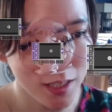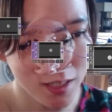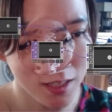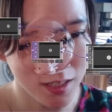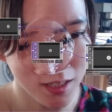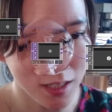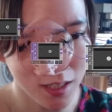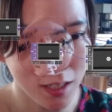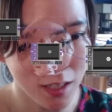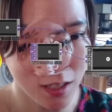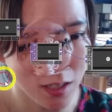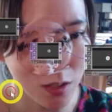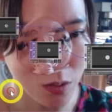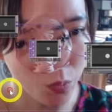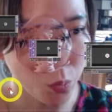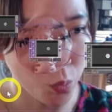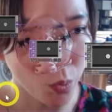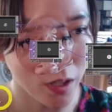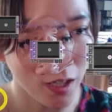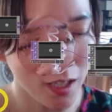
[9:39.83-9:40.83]
see
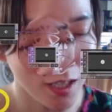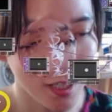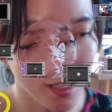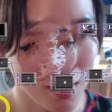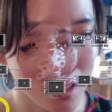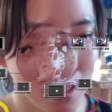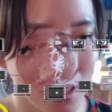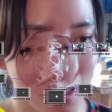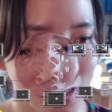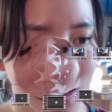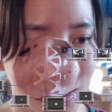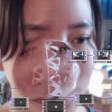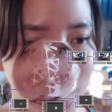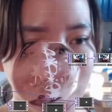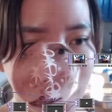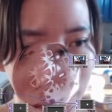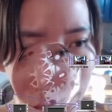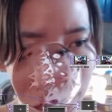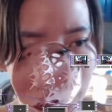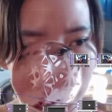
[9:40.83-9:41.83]
what is
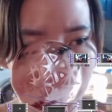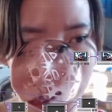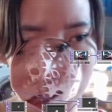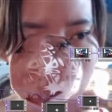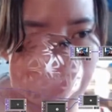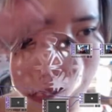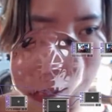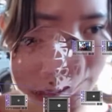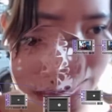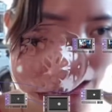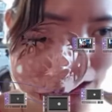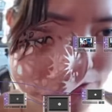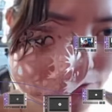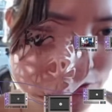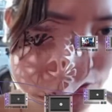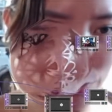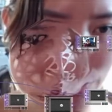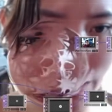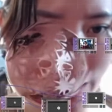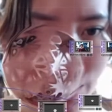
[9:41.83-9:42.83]
the most
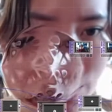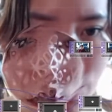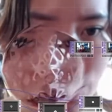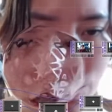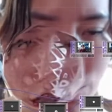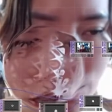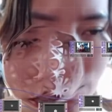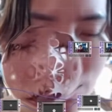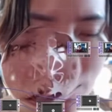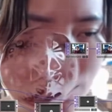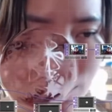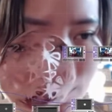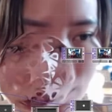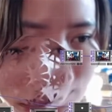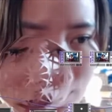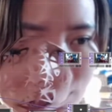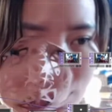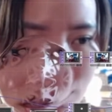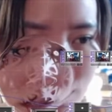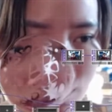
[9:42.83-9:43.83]
left range
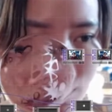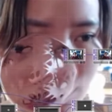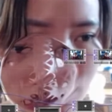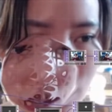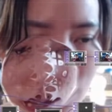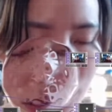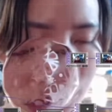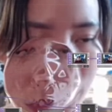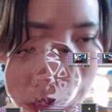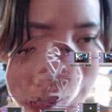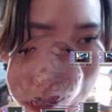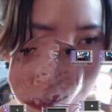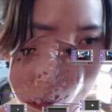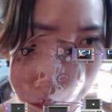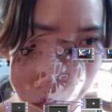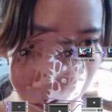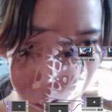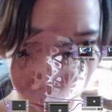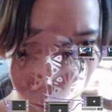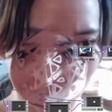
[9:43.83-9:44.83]
and what is the
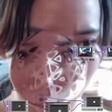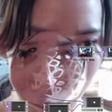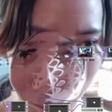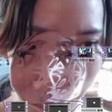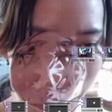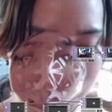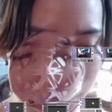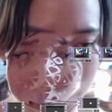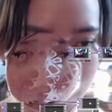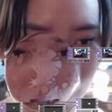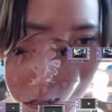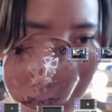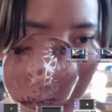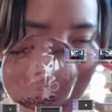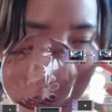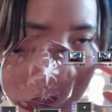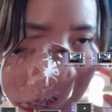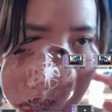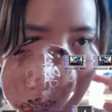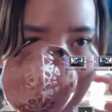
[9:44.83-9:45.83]
most right range.
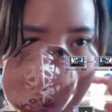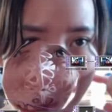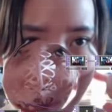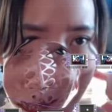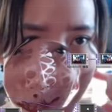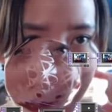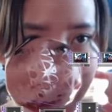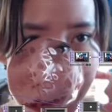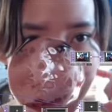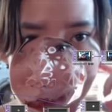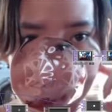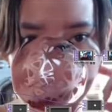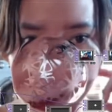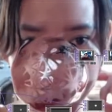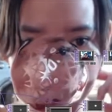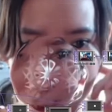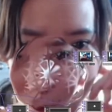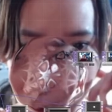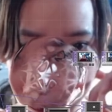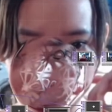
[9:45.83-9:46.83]
And then I'm going to
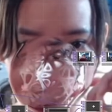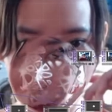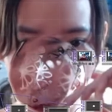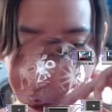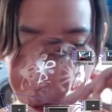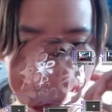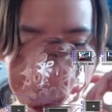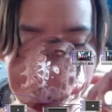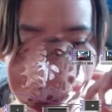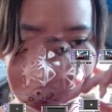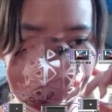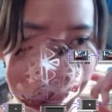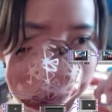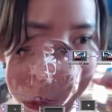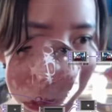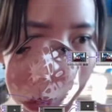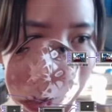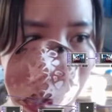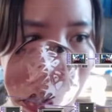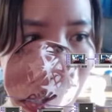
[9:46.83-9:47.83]
go in
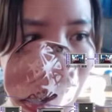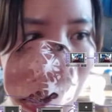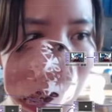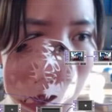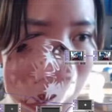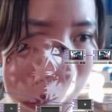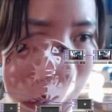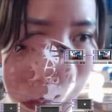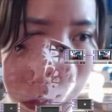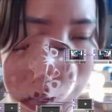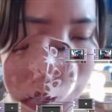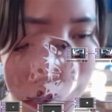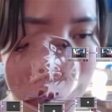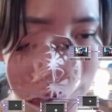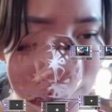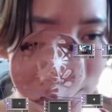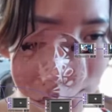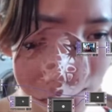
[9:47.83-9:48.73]
place where I would want to